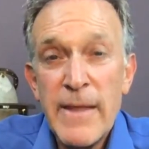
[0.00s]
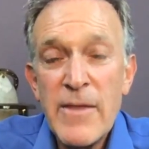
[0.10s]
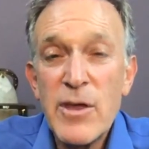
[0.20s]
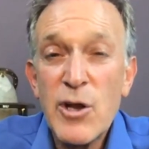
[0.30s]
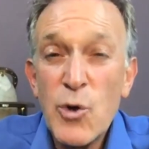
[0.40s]

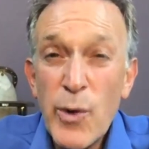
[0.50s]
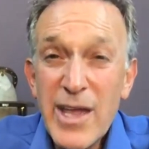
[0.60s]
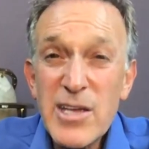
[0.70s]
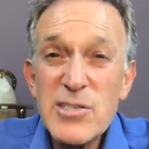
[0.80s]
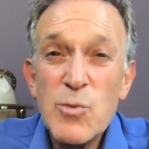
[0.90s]
And the
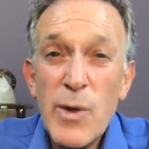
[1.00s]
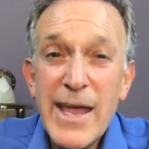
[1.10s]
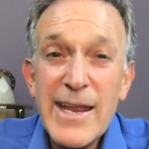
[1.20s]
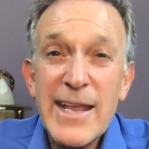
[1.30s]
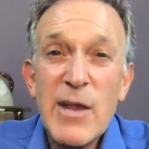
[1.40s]
quickest
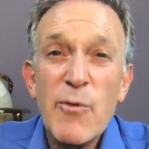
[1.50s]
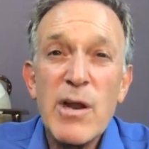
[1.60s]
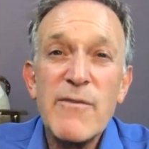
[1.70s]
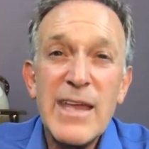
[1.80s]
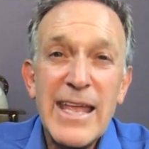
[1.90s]
way to get rid
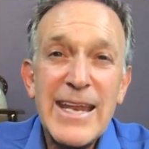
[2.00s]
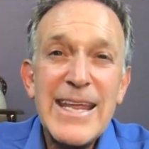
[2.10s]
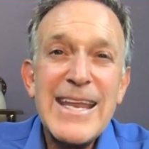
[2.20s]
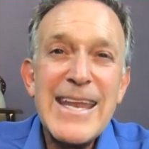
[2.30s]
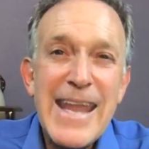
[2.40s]
of
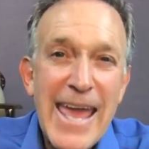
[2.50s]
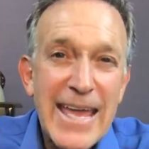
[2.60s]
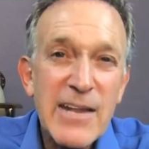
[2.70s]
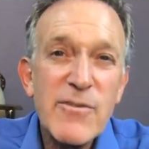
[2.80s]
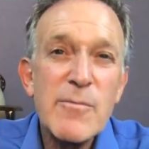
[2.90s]
any
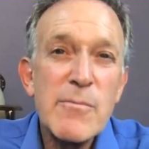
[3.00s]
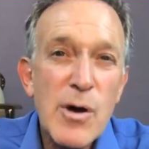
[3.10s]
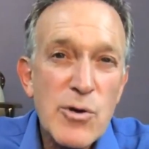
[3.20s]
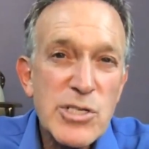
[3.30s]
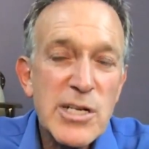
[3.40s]
negative
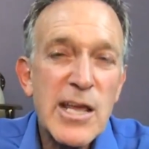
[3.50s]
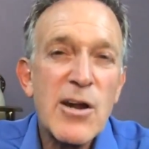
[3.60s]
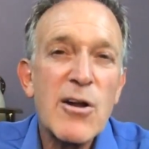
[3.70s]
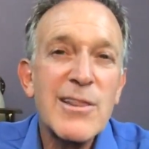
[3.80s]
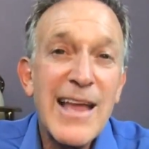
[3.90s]
emotion in
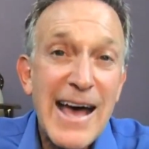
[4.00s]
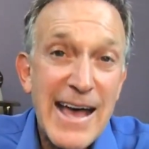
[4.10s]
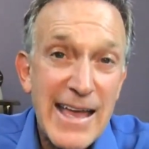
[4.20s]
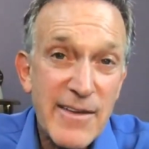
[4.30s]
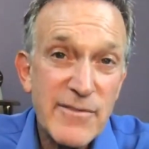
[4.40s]
our
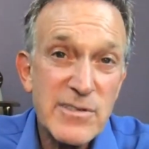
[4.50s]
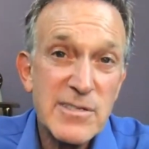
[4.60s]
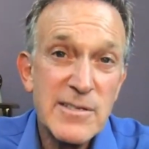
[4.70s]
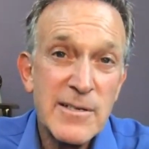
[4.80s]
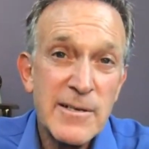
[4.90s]
lives
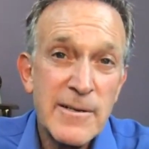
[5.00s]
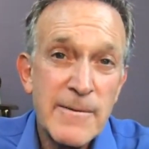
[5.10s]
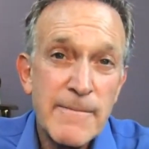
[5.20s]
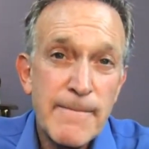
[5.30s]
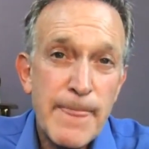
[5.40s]

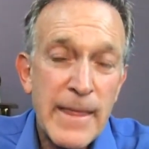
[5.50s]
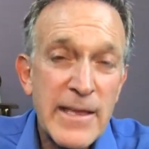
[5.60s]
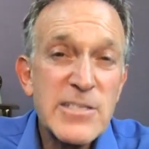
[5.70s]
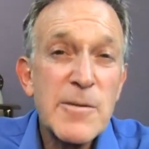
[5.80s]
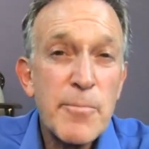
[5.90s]

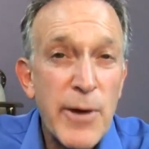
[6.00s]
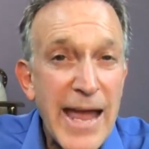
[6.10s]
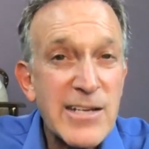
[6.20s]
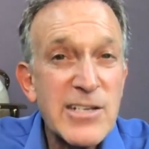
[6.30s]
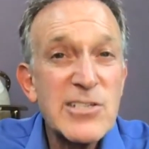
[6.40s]
is to
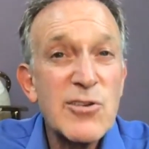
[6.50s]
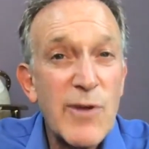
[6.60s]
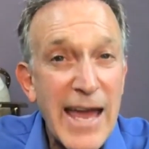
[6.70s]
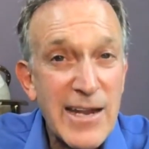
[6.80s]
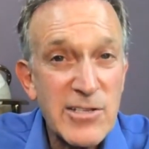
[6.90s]
practice
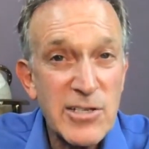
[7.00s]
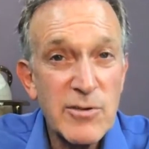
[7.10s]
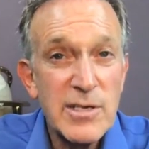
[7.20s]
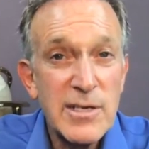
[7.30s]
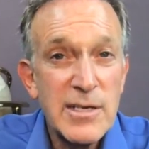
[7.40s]
gratitude.
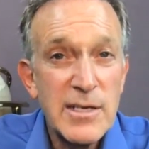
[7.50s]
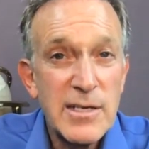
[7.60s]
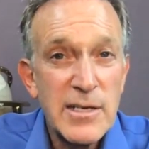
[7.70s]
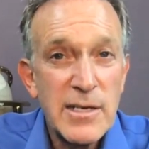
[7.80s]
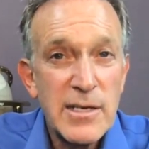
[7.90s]

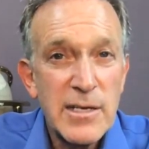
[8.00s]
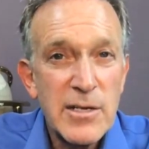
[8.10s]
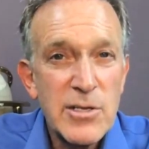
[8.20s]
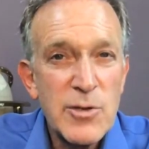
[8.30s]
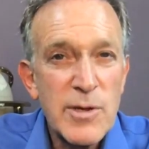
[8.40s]

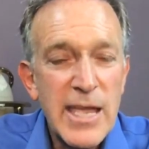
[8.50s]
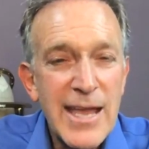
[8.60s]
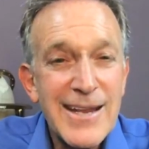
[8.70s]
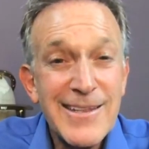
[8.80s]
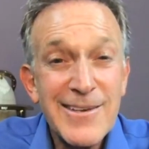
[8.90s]
You
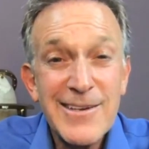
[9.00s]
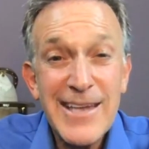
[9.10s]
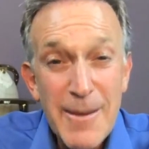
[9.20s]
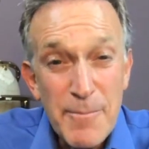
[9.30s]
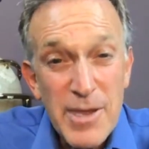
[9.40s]
can't you
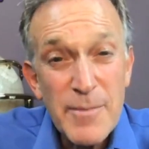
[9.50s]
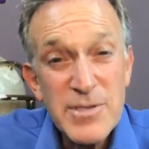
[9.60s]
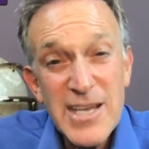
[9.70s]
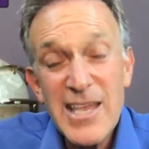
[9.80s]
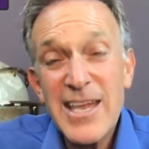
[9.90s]
can't be
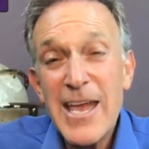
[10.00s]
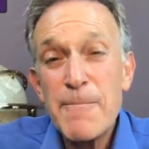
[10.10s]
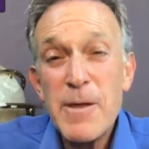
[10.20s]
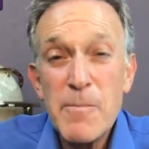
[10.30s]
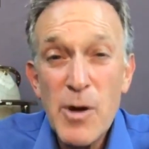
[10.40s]
upset. You can't
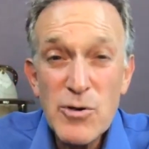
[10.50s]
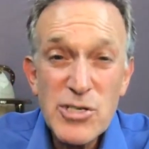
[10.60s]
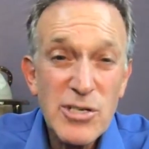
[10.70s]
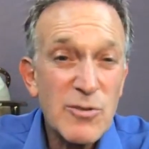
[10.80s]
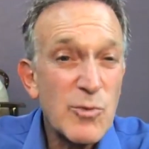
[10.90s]
be
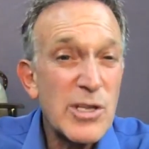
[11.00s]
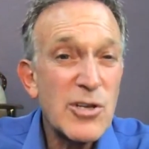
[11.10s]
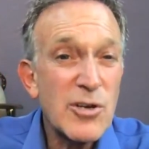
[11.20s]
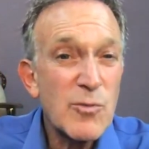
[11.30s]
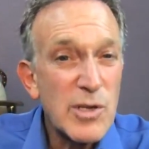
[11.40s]
emotional when
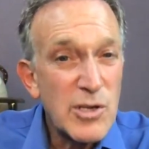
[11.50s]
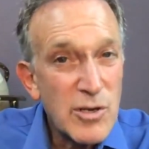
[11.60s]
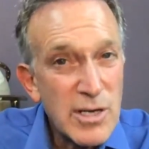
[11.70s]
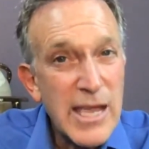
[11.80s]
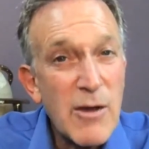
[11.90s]
you're when
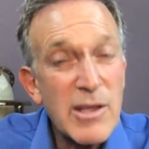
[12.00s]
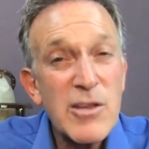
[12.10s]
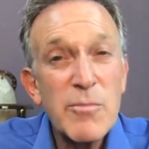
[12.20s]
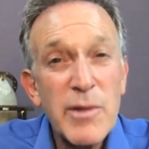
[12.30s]
you're counting your